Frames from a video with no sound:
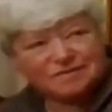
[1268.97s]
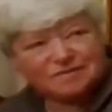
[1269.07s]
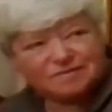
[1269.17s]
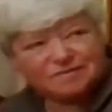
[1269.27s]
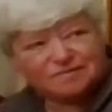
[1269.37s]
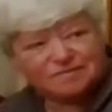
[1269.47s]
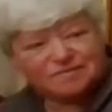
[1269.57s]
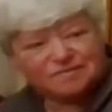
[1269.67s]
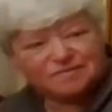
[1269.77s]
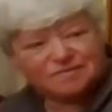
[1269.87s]

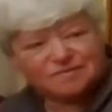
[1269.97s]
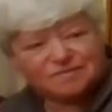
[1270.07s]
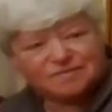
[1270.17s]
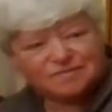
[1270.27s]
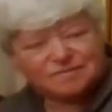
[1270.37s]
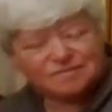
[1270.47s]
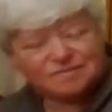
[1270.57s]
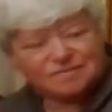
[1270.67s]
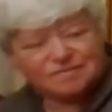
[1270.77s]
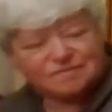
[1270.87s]

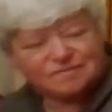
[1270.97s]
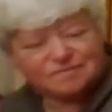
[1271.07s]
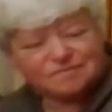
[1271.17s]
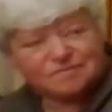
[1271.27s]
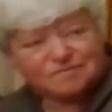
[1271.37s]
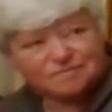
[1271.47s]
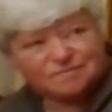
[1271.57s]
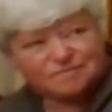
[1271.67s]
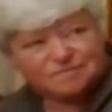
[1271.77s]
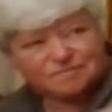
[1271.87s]

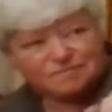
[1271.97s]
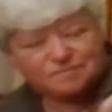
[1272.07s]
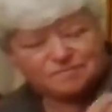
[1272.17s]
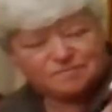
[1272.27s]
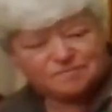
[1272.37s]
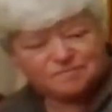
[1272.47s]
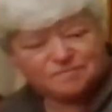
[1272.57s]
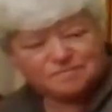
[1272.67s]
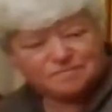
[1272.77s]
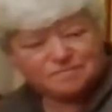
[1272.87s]

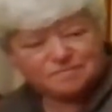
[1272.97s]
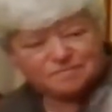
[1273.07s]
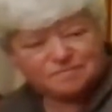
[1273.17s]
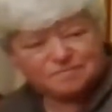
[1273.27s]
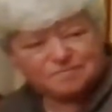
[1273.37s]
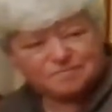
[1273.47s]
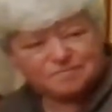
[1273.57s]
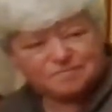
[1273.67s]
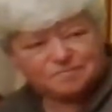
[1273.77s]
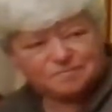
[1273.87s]

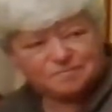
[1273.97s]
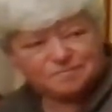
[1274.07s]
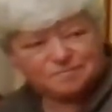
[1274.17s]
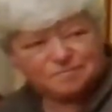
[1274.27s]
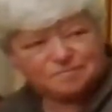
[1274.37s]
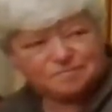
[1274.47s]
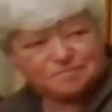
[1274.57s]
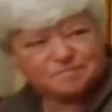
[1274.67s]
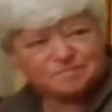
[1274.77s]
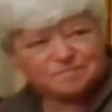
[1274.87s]

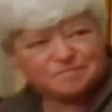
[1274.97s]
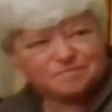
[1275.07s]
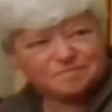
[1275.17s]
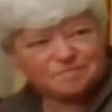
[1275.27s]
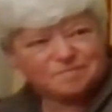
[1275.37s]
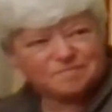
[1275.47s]
No words are spoken by the person on screen.